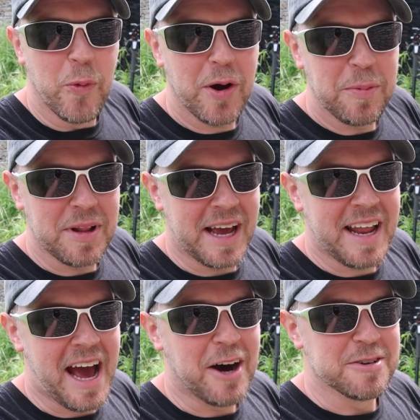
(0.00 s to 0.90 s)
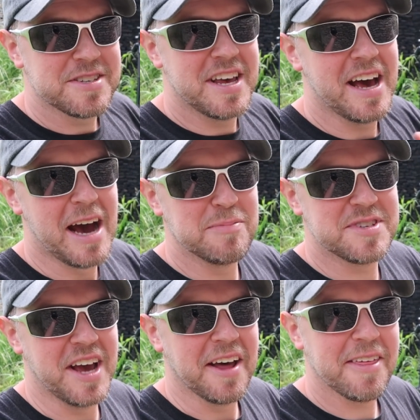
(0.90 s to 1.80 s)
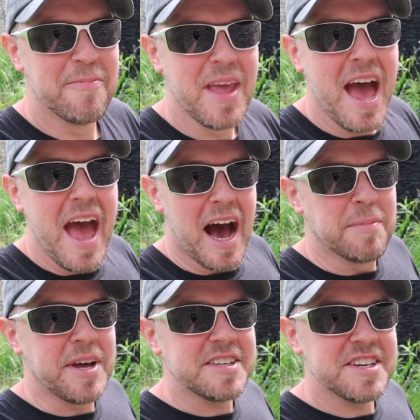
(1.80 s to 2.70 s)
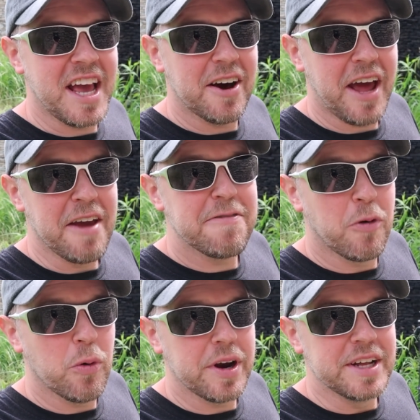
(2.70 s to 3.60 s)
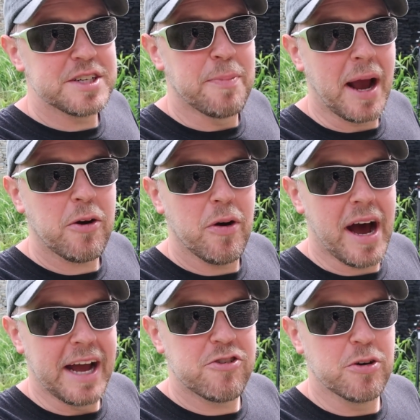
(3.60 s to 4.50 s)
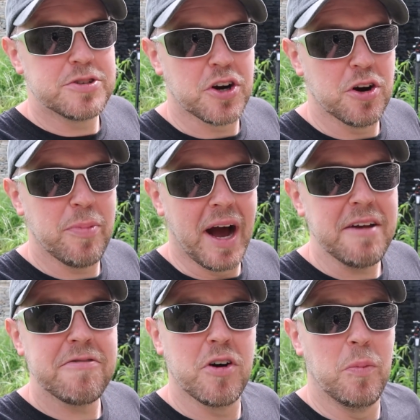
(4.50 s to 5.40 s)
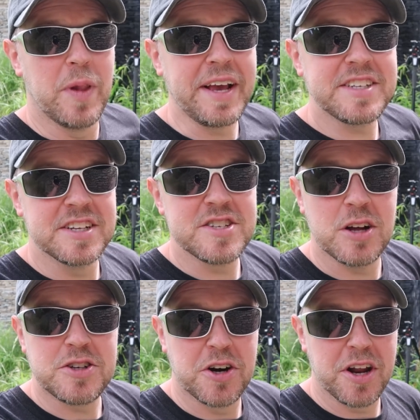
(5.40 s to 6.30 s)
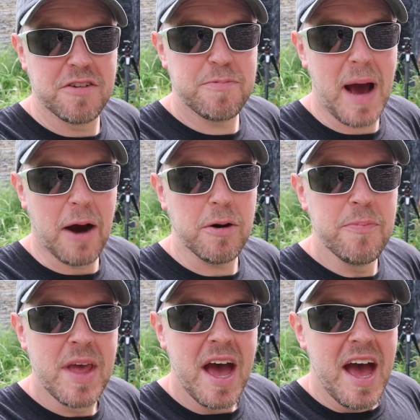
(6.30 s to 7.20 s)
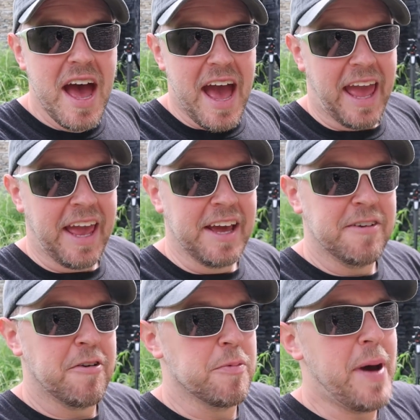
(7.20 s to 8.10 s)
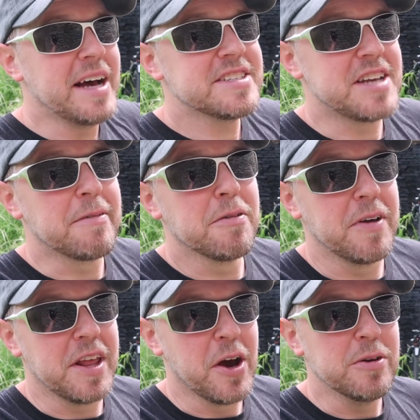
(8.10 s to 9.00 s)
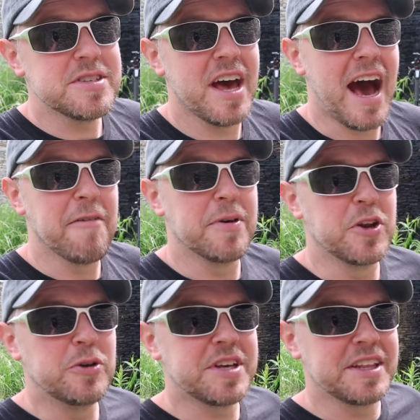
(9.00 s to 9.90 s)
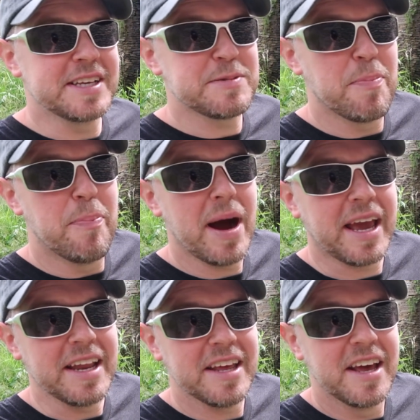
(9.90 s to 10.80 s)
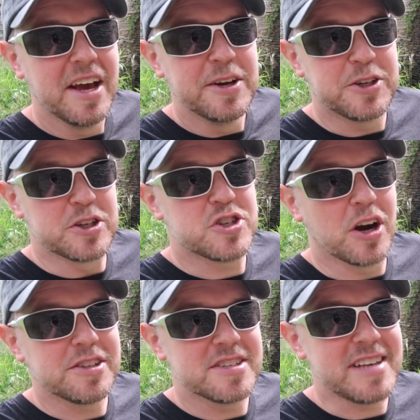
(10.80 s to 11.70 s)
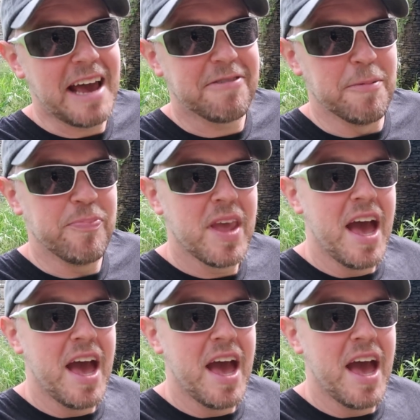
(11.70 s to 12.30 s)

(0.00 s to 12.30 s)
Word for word: Welcome to Land To House. I'm Seth. I'm testing out a four inch micro hydro turbine from Langston's Alternative Power, and for the past several videos I've been using this bucket to start the siphon,